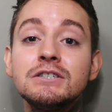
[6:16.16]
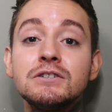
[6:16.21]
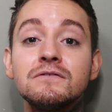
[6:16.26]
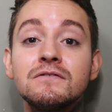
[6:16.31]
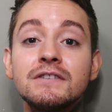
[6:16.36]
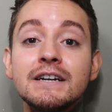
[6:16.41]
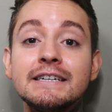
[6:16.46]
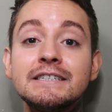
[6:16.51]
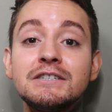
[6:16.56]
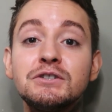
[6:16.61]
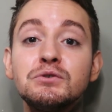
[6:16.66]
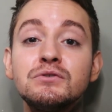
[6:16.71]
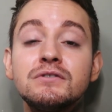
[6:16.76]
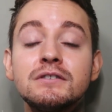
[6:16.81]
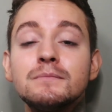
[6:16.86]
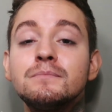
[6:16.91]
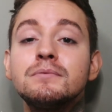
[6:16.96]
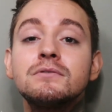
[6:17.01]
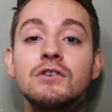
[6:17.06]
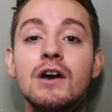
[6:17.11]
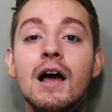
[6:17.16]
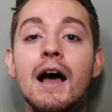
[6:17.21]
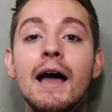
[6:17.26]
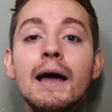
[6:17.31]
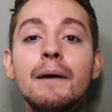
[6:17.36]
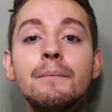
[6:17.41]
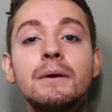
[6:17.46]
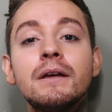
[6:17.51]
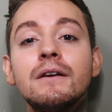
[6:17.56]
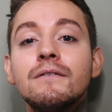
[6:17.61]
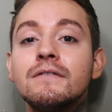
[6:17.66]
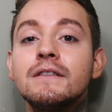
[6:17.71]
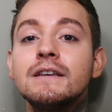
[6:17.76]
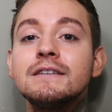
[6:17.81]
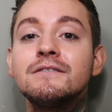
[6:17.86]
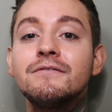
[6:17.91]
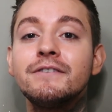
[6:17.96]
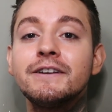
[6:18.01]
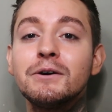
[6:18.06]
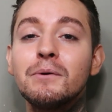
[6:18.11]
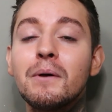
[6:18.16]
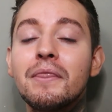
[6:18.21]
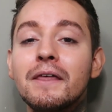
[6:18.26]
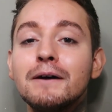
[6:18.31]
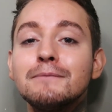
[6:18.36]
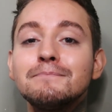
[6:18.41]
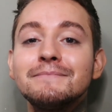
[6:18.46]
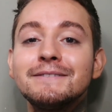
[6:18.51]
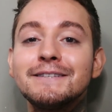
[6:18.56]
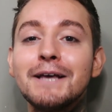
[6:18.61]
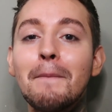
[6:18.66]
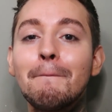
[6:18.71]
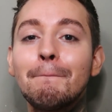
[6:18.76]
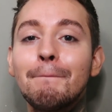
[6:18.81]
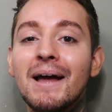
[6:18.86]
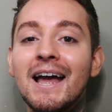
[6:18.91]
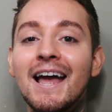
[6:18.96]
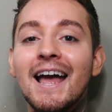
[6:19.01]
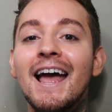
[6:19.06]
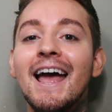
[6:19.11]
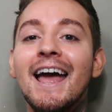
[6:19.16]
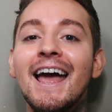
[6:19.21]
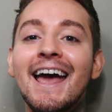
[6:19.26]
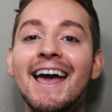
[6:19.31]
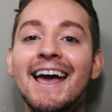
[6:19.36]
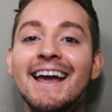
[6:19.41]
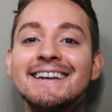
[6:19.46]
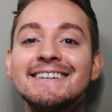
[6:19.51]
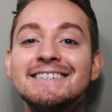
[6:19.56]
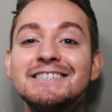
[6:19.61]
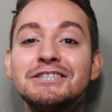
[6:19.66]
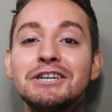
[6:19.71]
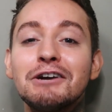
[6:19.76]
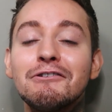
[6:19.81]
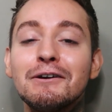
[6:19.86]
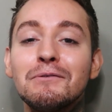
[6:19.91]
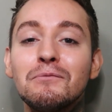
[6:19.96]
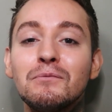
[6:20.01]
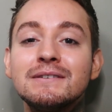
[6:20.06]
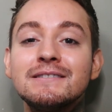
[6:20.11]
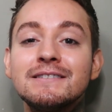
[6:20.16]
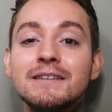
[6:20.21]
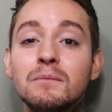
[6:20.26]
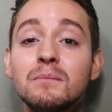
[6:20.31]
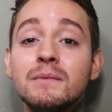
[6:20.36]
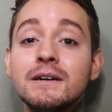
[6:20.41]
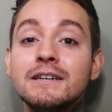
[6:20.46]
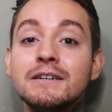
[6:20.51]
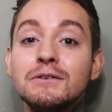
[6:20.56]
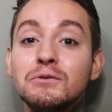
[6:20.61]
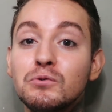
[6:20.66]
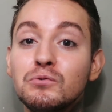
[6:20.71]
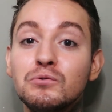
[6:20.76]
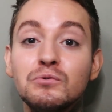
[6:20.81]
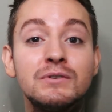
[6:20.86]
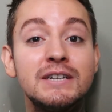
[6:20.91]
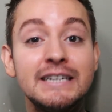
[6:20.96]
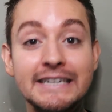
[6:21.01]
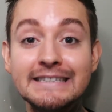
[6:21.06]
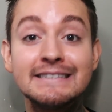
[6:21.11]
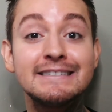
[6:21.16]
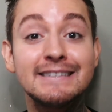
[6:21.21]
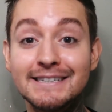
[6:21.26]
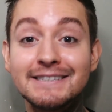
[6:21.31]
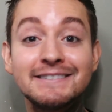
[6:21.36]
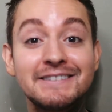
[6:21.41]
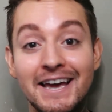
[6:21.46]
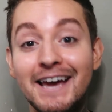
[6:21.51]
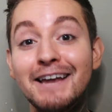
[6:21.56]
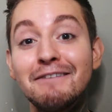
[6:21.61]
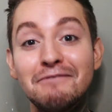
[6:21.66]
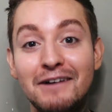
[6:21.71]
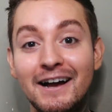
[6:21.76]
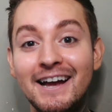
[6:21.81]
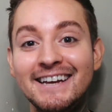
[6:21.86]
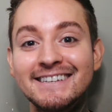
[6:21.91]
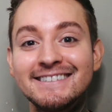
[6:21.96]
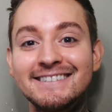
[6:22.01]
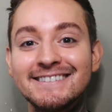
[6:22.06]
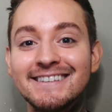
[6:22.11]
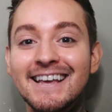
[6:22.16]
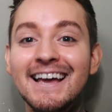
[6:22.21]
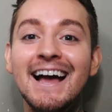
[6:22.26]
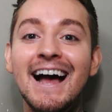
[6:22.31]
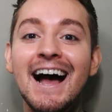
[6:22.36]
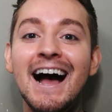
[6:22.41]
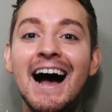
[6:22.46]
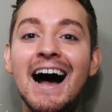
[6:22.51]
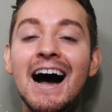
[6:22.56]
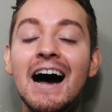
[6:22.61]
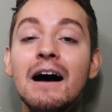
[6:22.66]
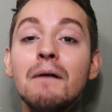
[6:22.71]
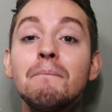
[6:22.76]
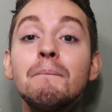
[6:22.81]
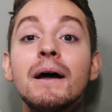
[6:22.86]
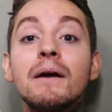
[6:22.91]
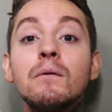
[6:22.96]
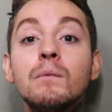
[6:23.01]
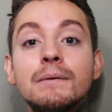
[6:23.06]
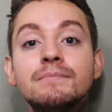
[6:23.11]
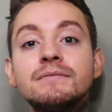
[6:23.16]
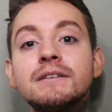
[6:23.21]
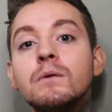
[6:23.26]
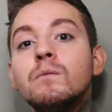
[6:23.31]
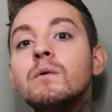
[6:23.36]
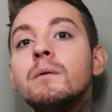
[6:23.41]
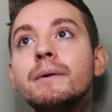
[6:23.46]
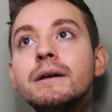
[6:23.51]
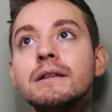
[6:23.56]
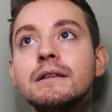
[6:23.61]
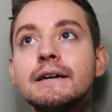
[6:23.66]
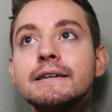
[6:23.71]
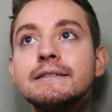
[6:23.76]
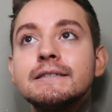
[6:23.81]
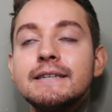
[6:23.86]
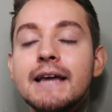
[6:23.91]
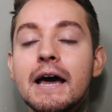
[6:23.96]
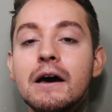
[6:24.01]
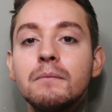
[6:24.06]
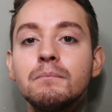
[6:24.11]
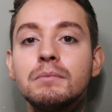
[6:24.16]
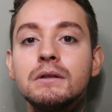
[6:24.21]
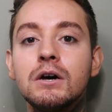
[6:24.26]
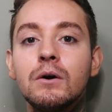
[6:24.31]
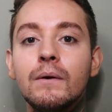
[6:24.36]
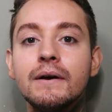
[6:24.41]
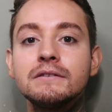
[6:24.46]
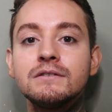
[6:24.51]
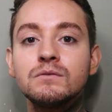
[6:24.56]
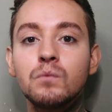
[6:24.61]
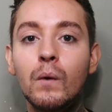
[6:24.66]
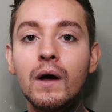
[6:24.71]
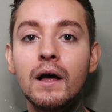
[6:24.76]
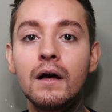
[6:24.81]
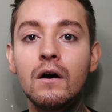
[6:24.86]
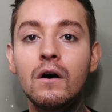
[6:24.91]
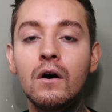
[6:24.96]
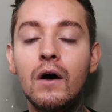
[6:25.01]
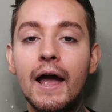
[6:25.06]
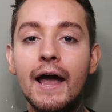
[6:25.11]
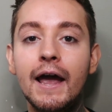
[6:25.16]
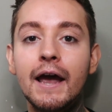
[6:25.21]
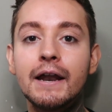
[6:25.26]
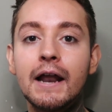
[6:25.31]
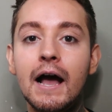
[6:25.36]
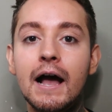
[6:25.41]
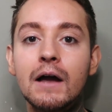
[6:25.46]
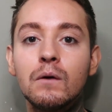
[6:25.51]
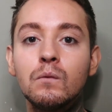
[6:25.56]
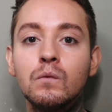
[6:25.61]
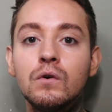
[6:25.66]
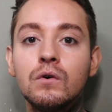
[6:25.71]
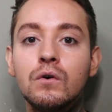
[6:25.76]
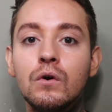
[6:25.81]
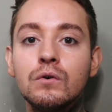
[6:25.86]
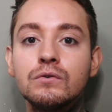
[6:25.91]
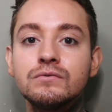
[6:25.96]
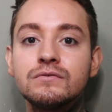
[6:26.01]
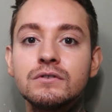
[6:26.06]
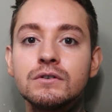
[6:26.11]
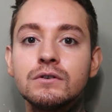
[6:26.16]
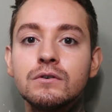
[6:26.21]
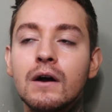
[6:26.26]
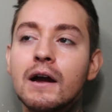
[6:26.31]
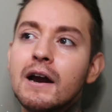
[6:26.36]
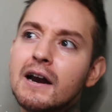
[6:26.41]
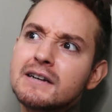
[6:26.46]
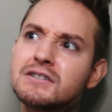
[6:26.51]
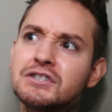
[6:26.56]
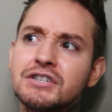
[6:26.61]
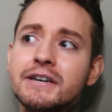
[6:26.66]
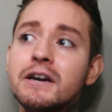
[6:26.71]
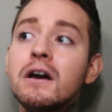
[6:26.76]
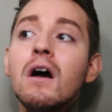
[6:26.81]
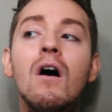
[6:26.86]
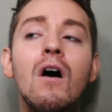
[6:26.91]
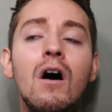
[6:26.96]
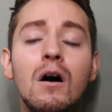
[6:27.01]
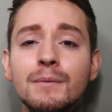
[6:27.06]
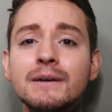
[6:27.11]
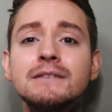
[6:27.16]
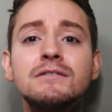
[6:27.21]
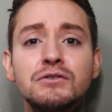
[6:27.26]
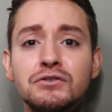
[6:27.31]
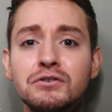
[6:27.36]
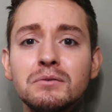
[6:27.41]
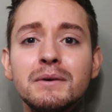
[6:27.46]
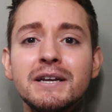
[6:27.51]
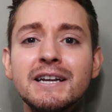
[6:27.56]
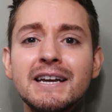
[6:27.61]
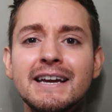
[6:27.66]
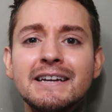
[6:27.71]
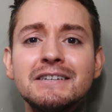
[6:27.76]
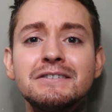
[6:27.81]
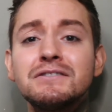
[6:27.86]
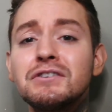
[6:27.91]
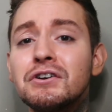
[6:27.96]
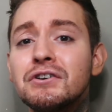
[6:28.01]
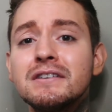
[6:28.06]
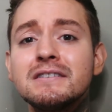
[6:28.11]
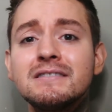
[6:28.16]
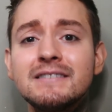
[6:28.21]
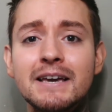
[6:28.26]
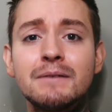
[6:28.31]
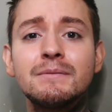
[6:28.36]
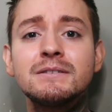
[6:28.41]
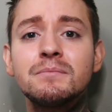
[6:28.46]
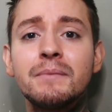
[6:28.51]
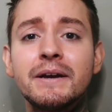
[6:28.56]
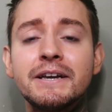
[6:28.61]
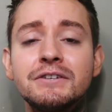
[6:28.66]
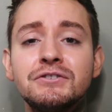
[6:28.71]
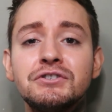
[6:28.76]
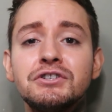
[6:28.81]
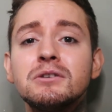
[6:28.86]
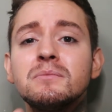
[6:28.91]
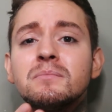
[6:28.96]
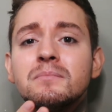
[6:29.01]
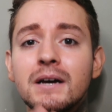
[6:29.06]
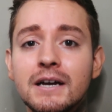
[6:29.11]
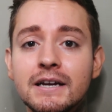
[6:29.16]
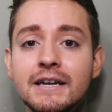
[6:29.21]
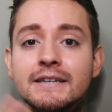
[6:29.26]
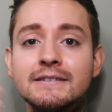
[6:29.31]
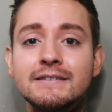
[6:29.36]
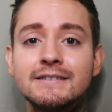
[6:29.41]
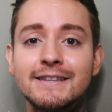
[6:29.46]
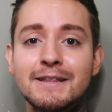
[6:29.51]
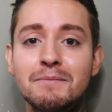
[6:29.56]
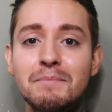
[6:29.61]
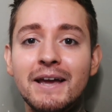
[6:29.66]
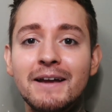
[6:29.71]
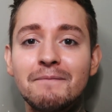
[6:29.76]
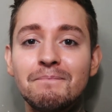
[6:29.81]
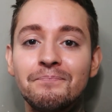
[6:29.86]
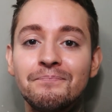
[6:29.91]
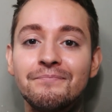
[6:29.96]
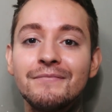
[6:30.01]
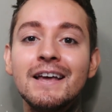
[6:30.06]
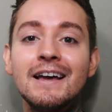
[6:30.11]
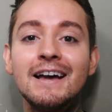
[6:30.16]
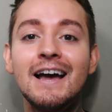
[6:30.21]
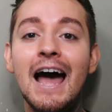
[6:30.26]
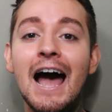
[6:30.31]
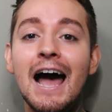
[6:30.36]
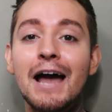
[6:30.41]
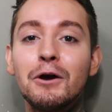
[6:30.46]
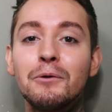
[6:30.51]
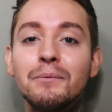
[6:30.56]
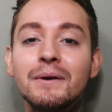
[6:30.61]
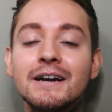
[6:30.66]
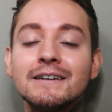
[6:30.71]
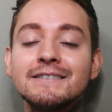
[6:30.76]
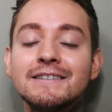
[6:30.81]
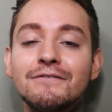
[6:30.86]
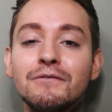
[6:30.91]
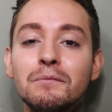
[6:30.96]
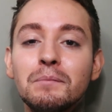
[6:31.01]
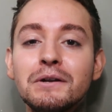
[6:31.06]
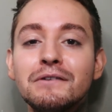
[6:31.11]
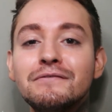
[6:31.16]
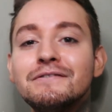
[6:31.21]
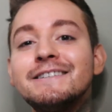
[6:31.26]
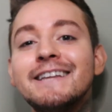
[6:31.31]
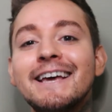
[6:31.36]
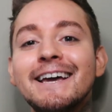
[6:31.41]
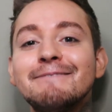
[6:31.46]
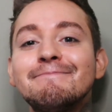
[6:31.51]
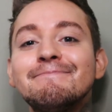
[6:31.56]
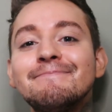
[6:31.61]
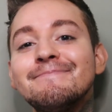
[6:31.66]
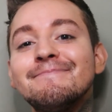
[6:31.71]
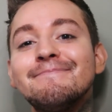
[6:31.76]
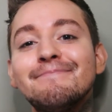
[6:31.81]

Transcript: Don't forget to subscribe, give this video a thumbs up, and share it with someone who needs this advice. My website will be linked down below as well, and I will also, actually, all my social media handles are the same as my YouTube against the name. I hope you guys have a beautiful day.